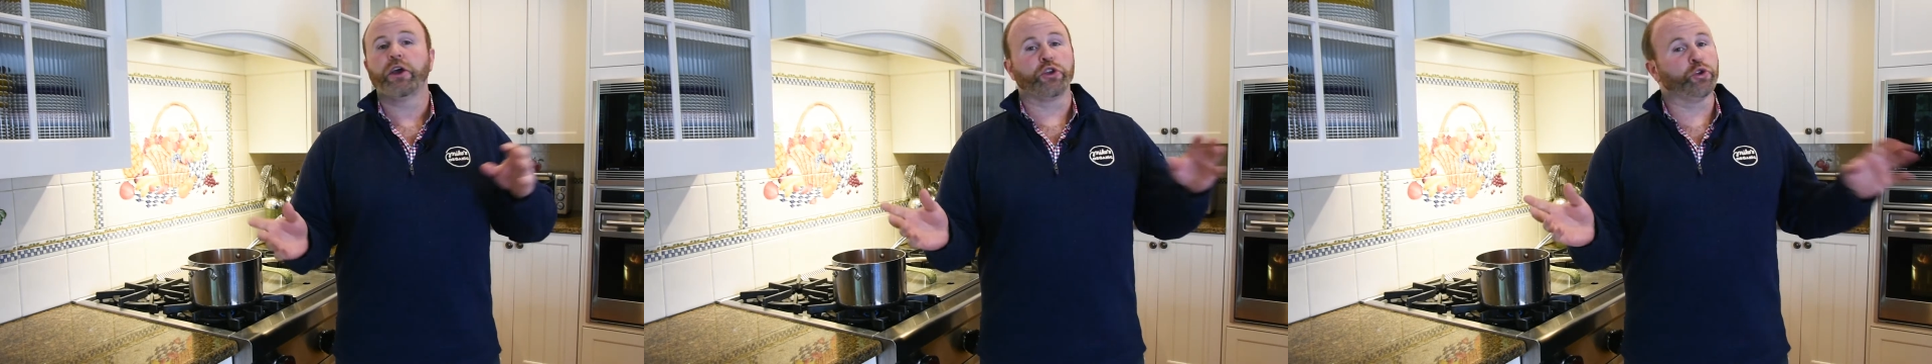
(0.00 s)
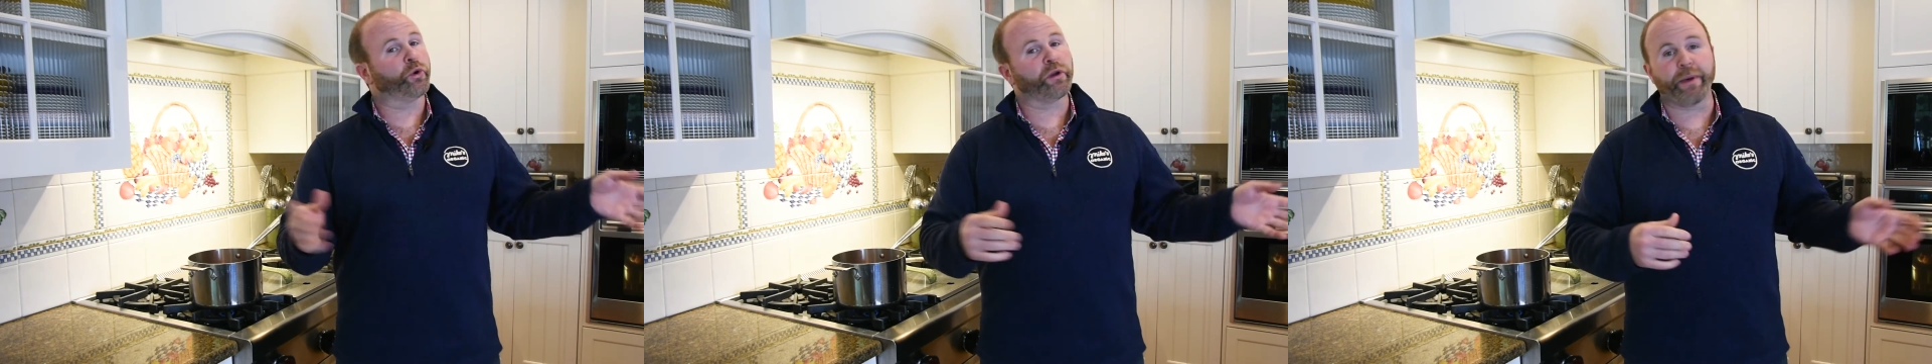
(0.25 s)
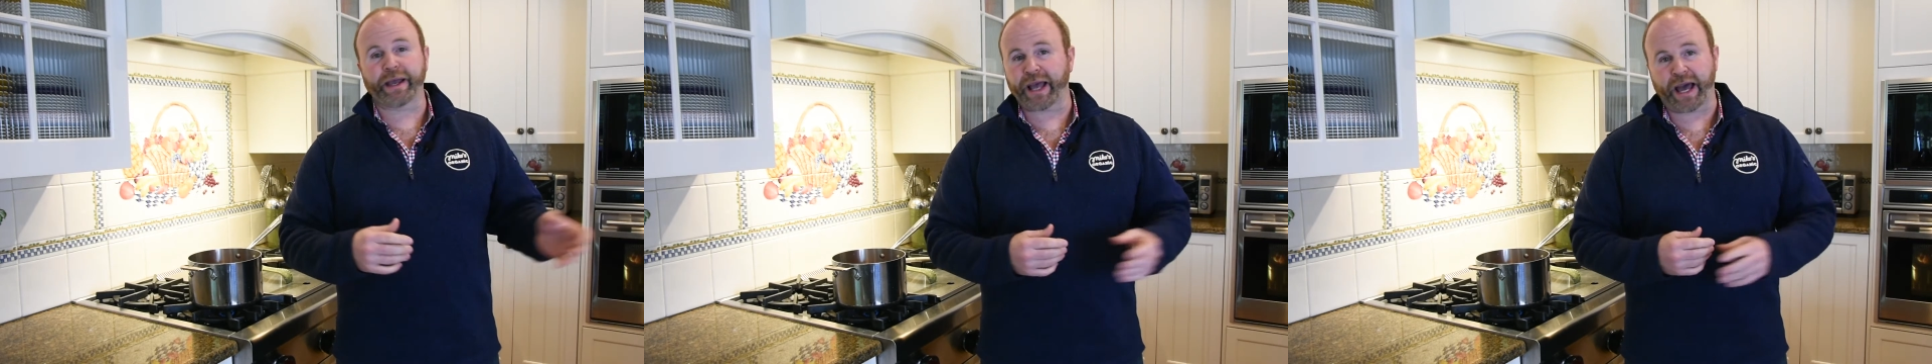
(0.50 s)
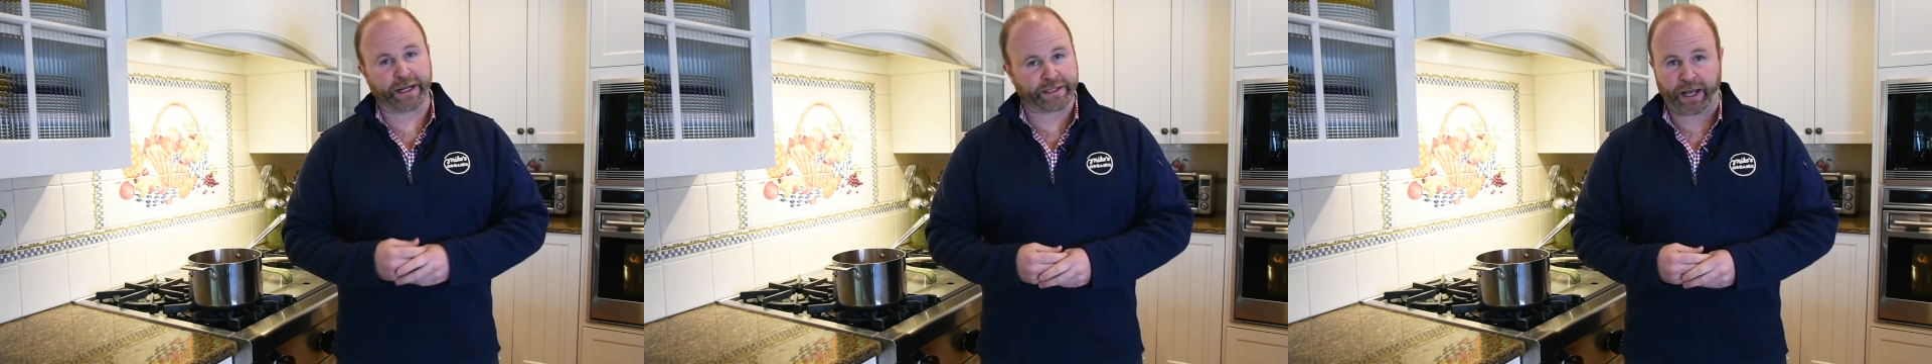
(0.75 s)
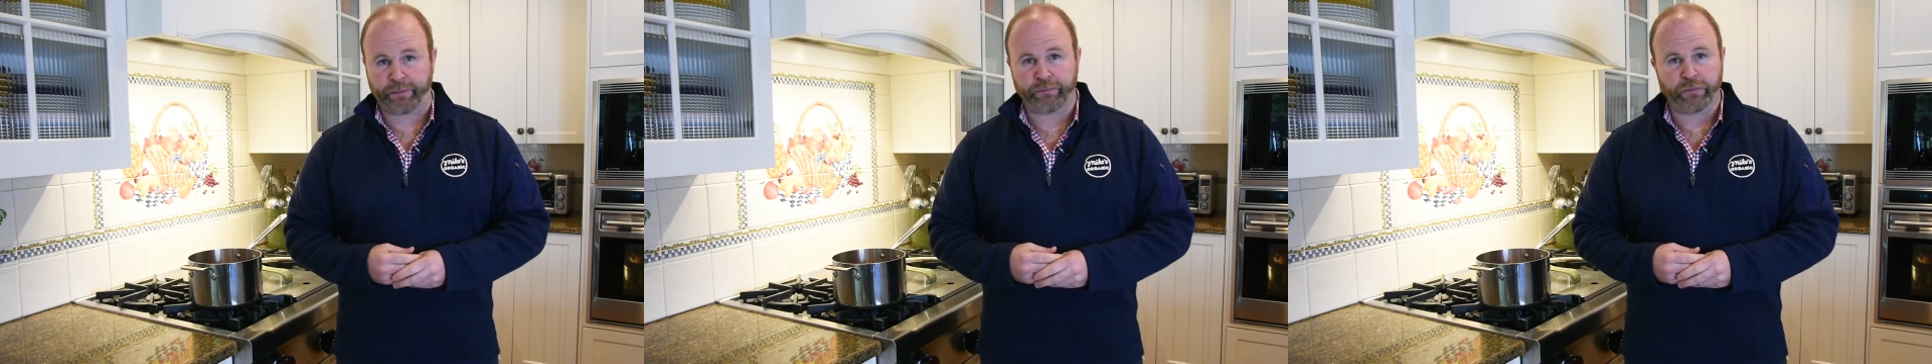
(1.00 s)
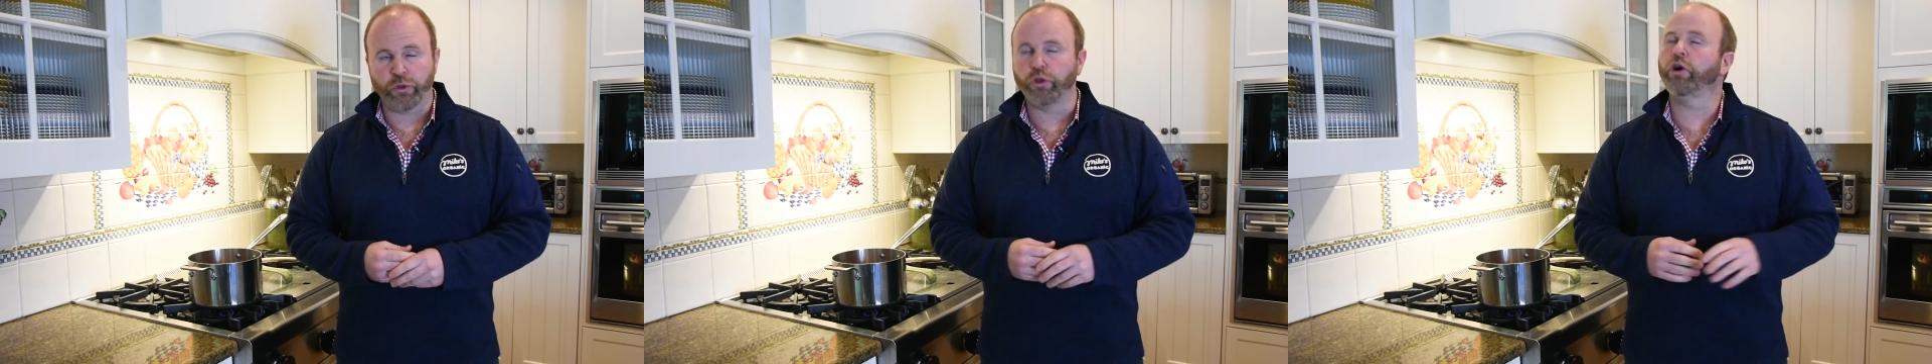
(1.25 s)
you can make ahead of time.
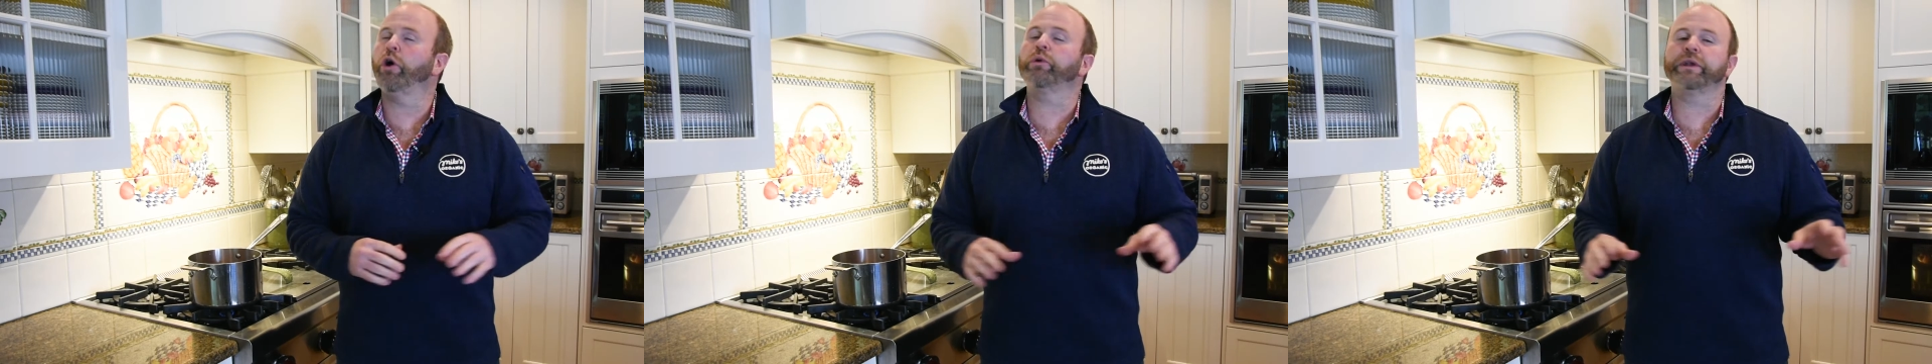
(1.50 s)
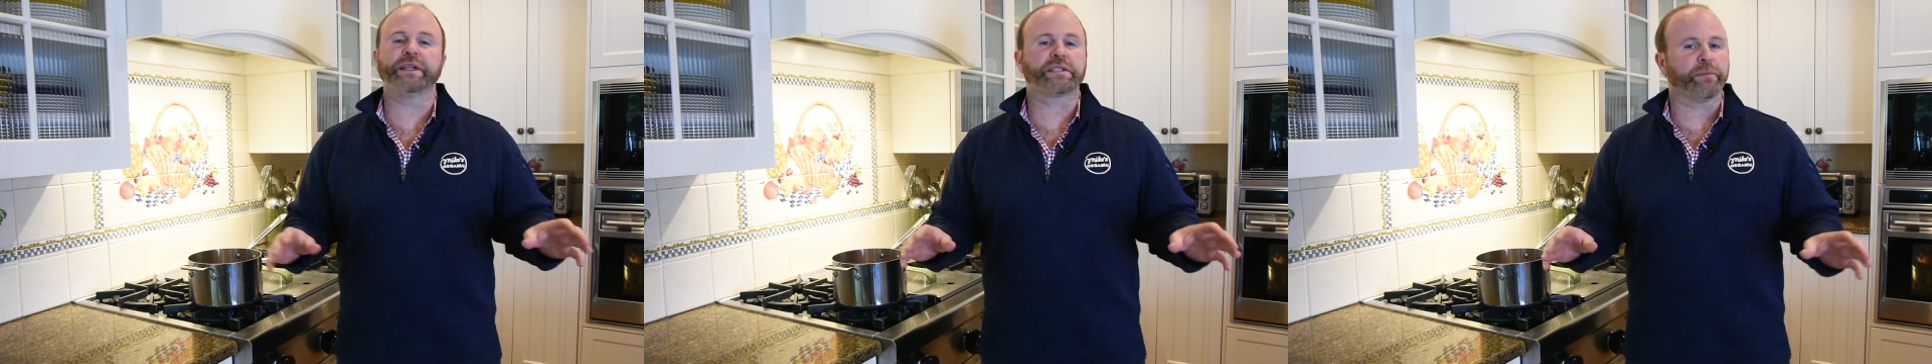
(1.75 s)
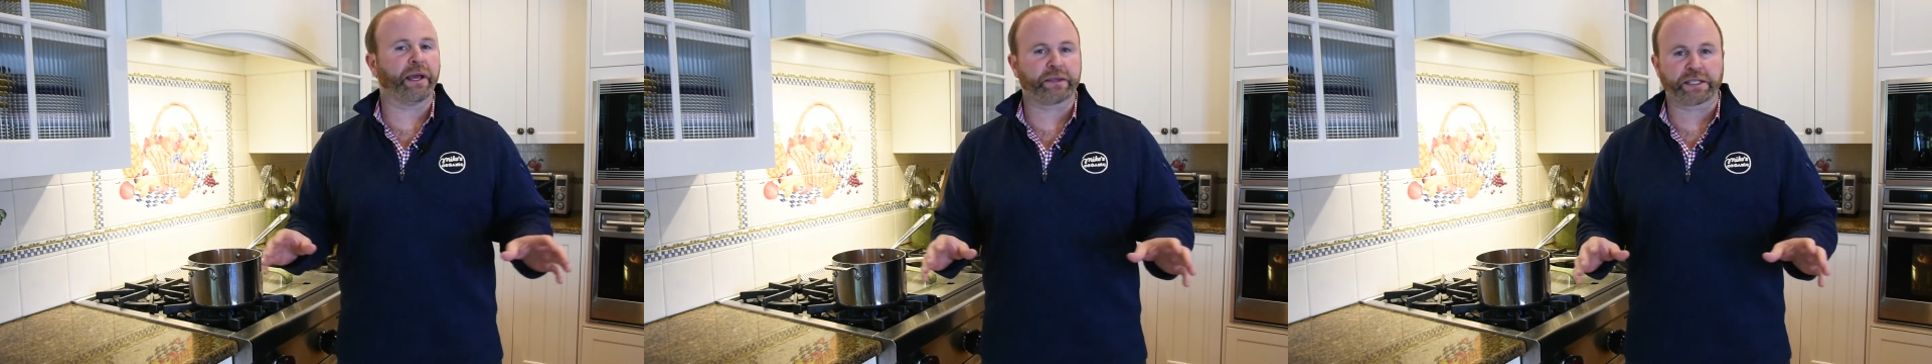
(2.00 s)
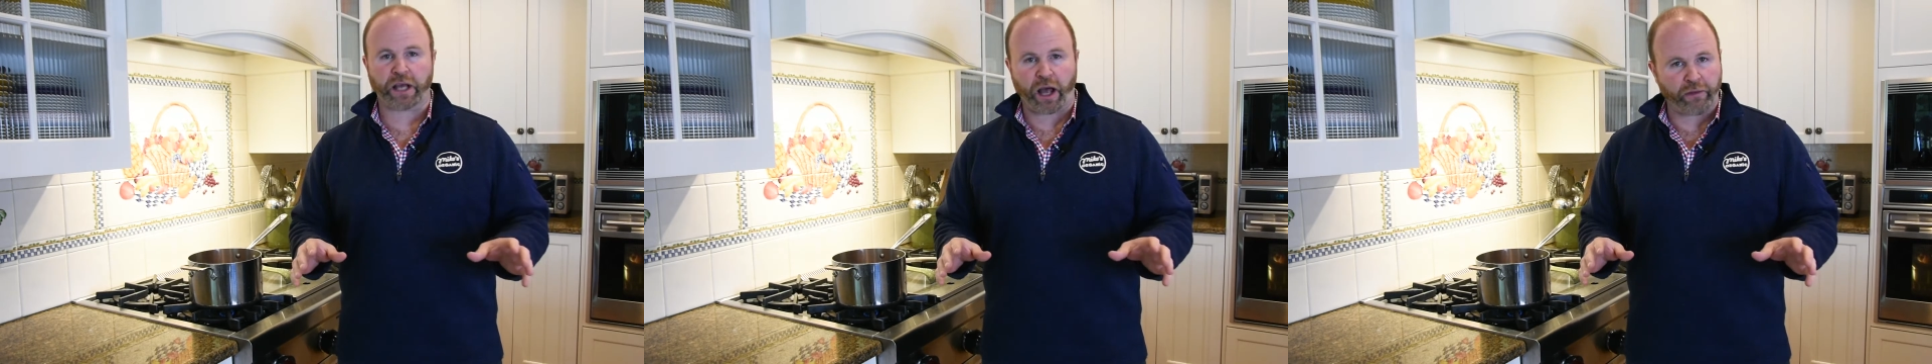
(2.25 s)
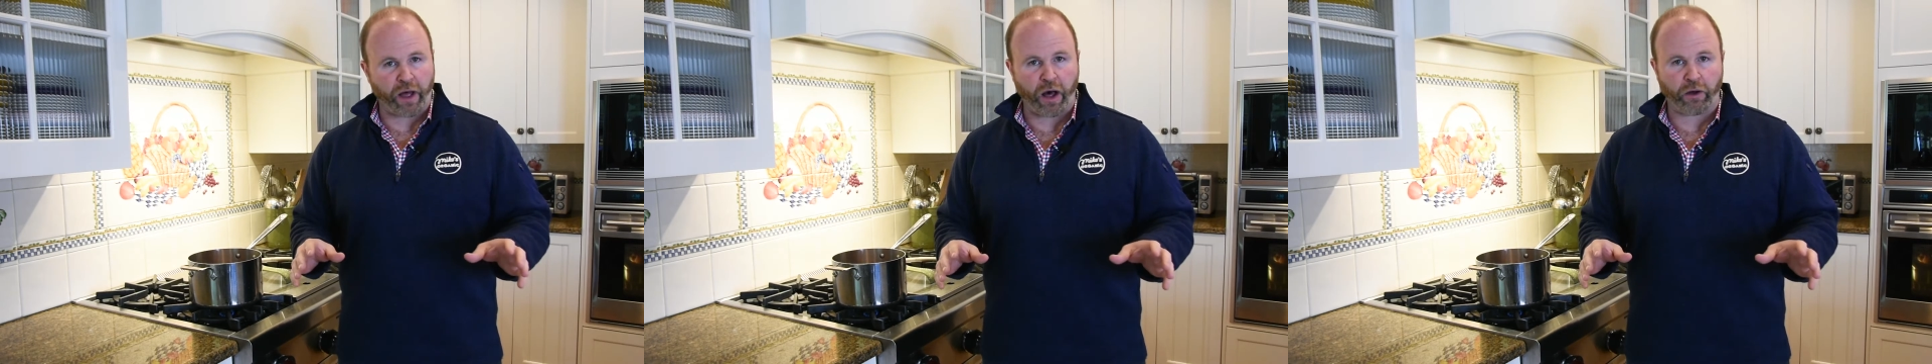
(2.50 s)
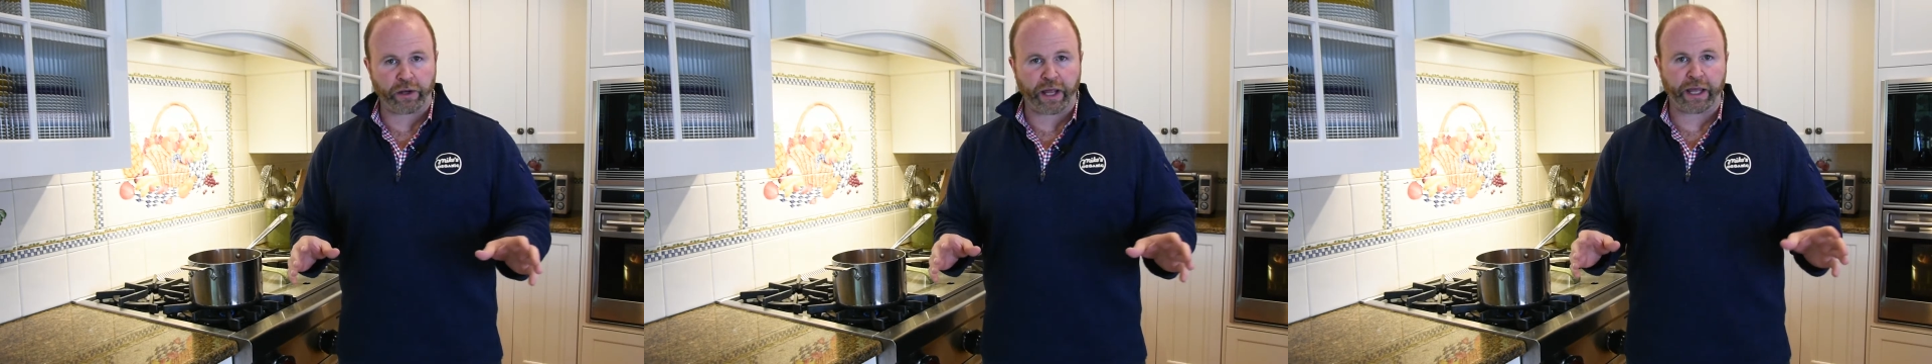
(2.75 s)
No need to make this on the
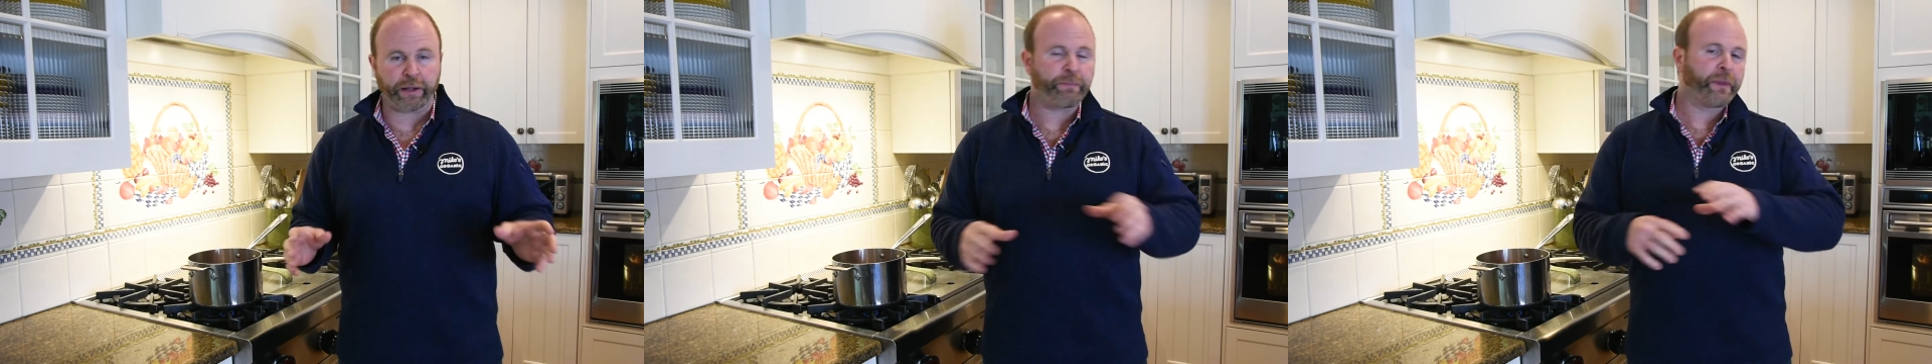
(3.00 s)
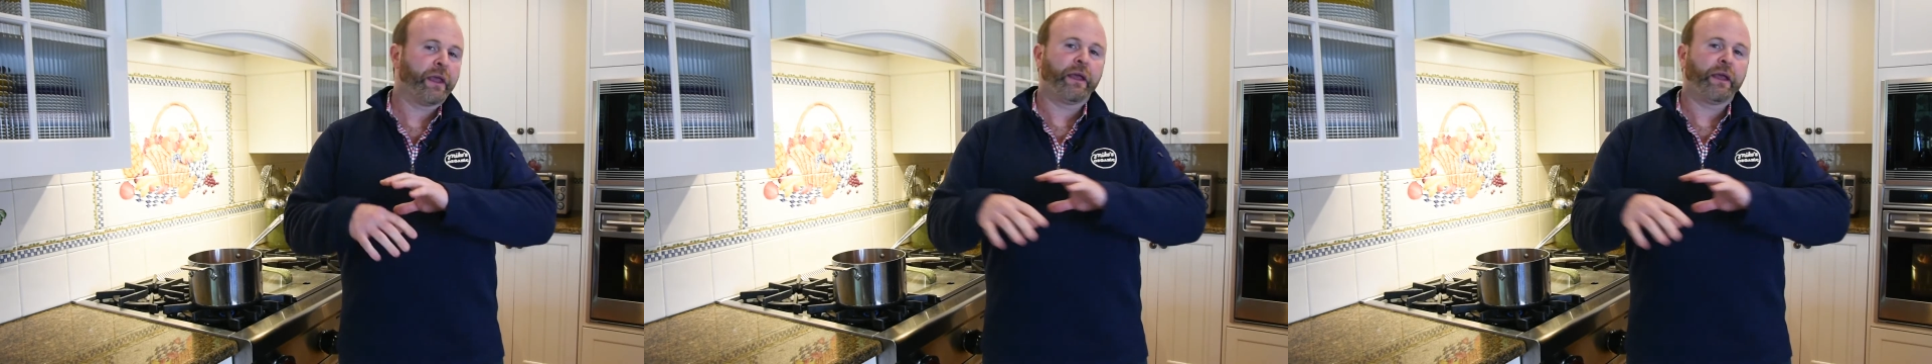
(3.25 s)
holiday.